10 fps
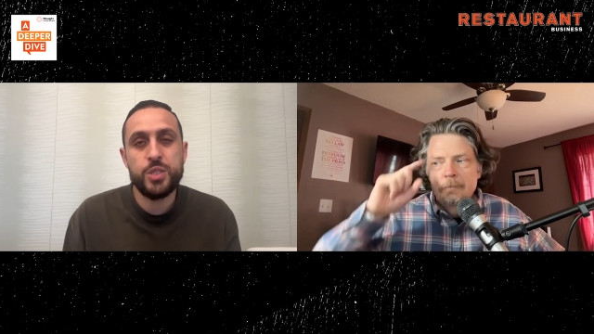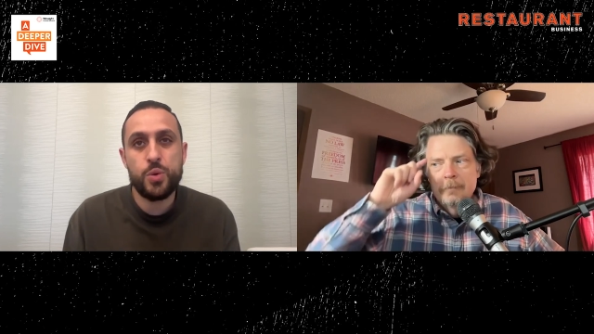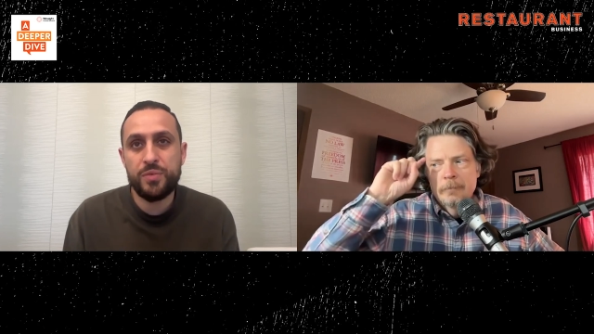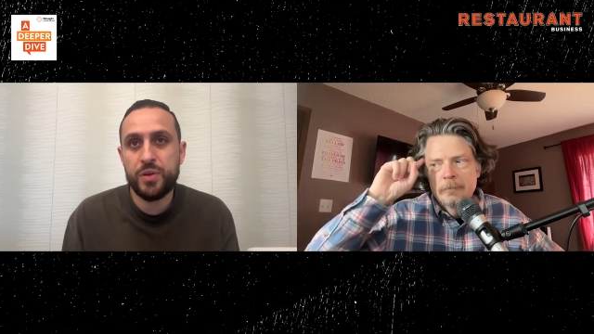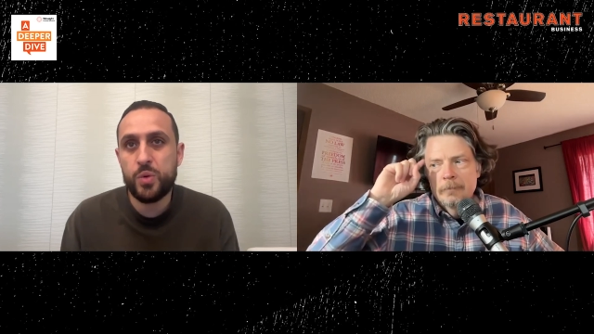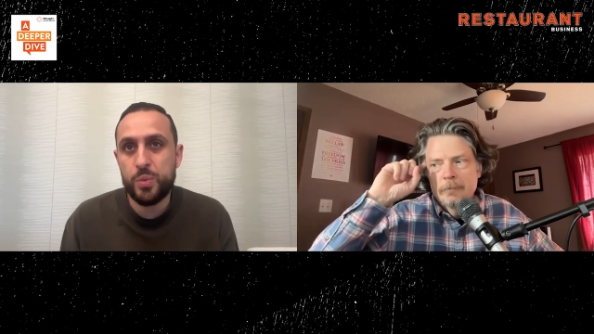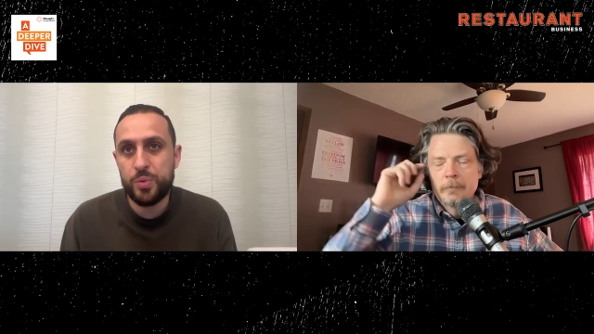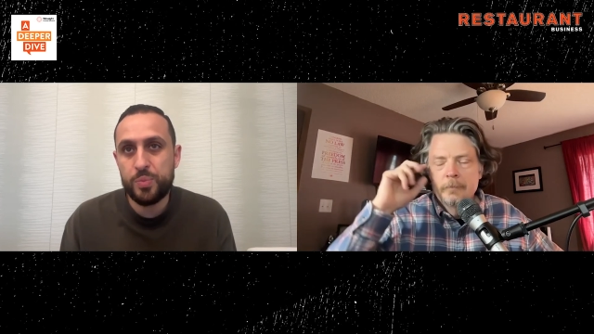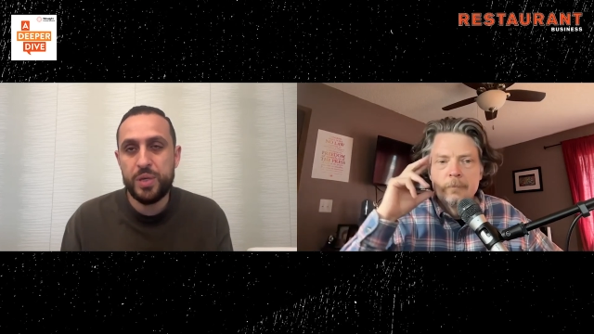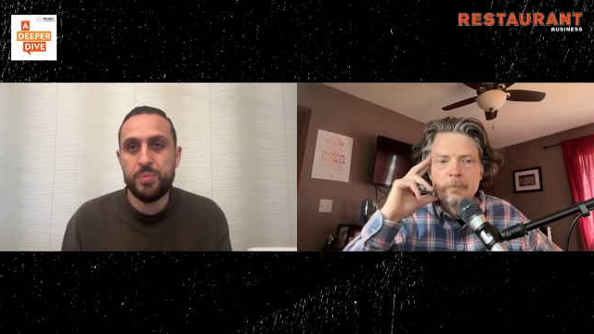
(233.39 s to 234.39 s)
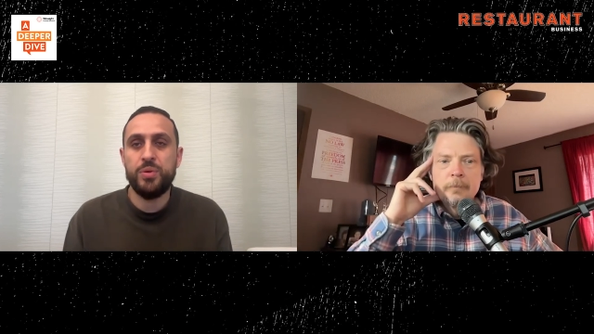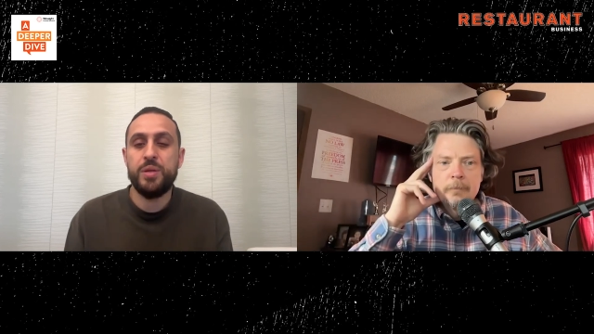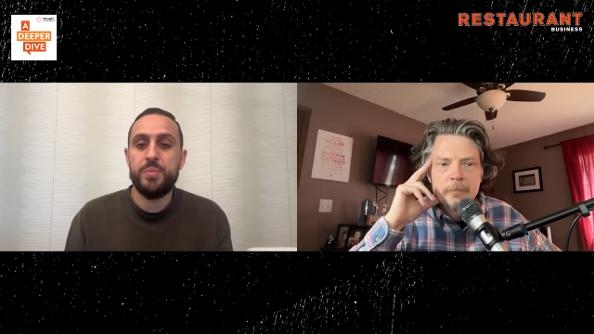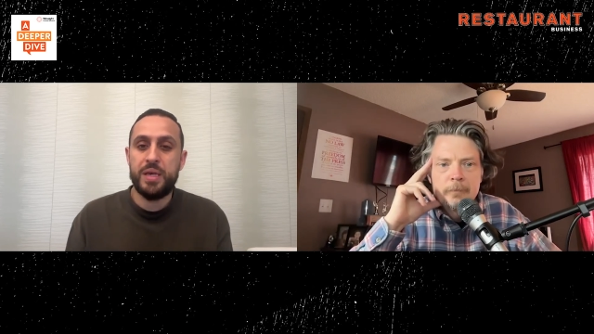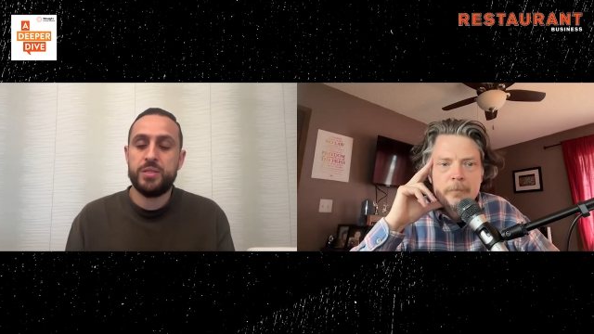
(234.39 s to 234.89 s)
Speaker 1: Terrific group of people.
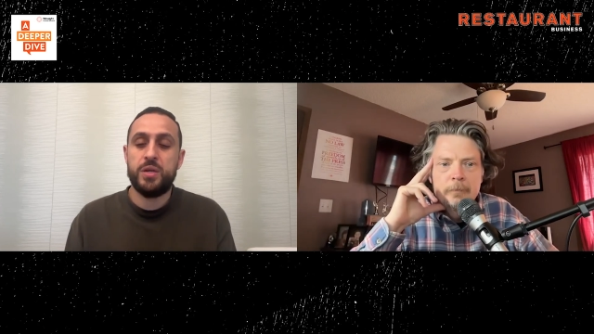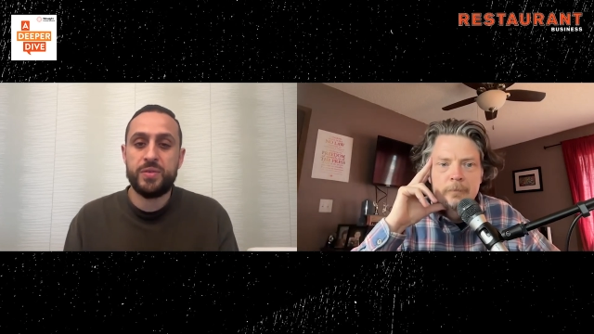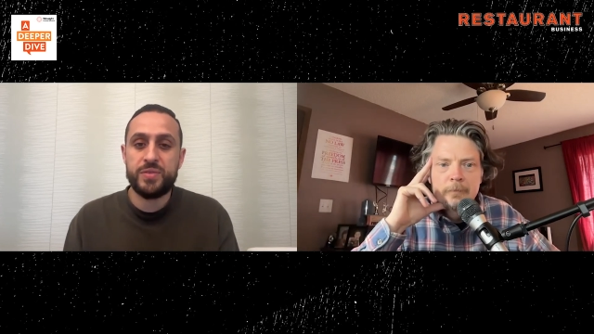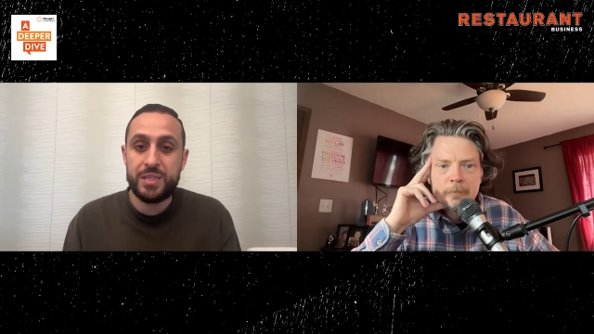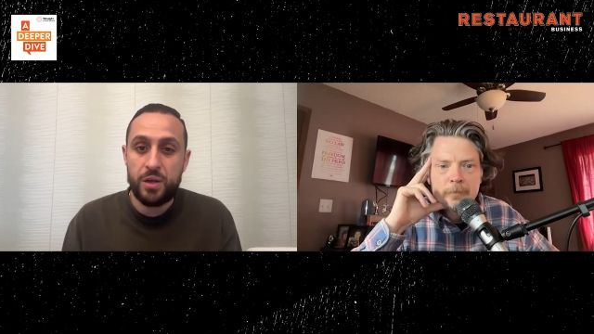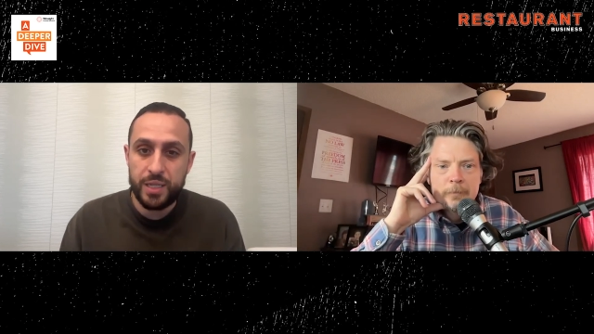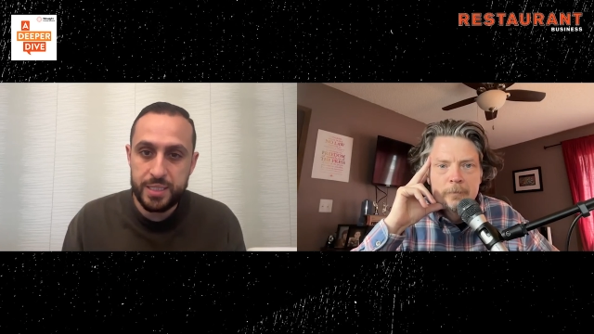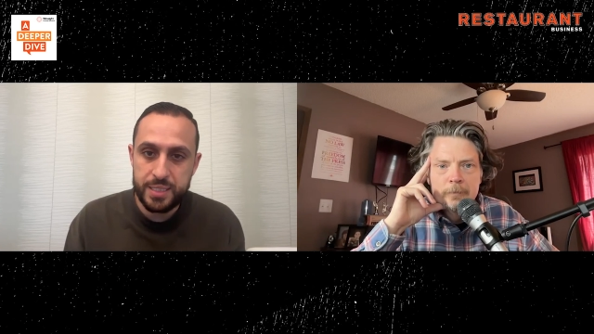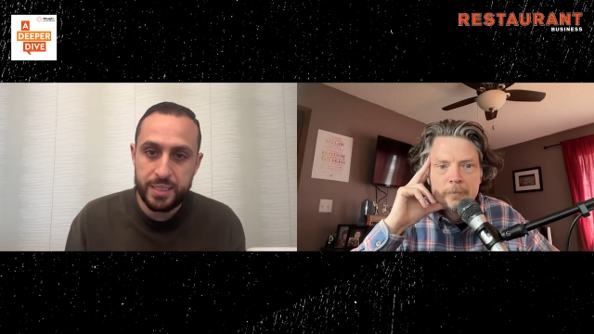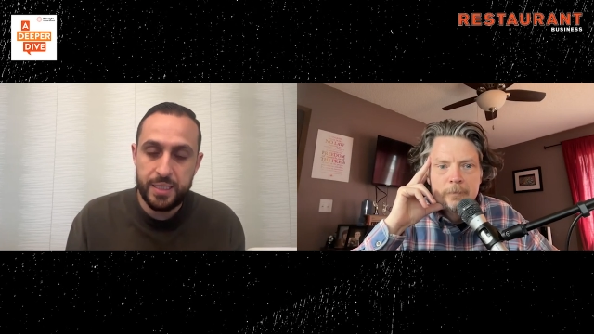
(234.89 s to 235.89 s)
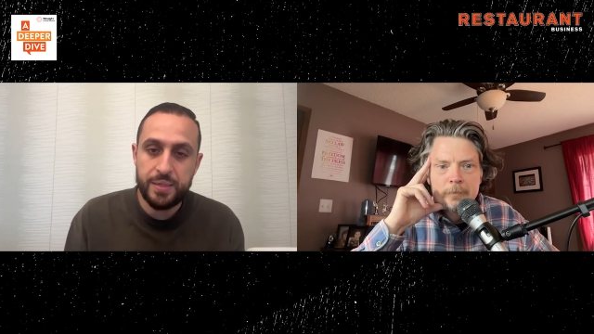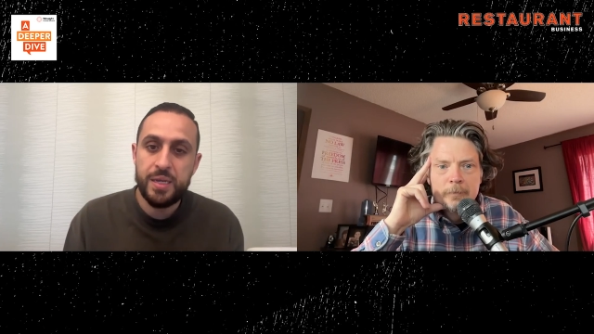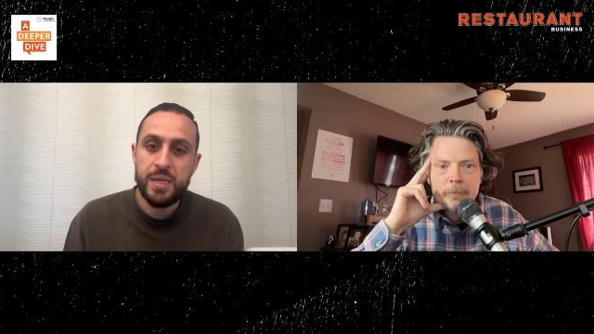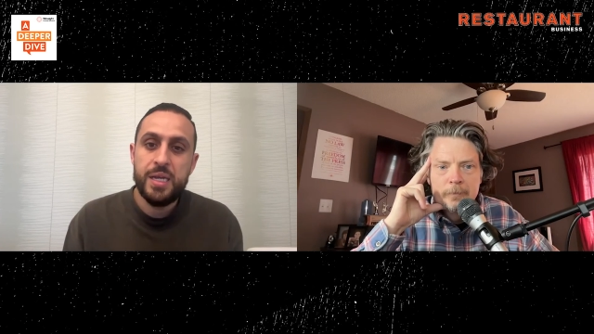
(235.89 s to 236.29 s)
They're based out of Salt Lake City,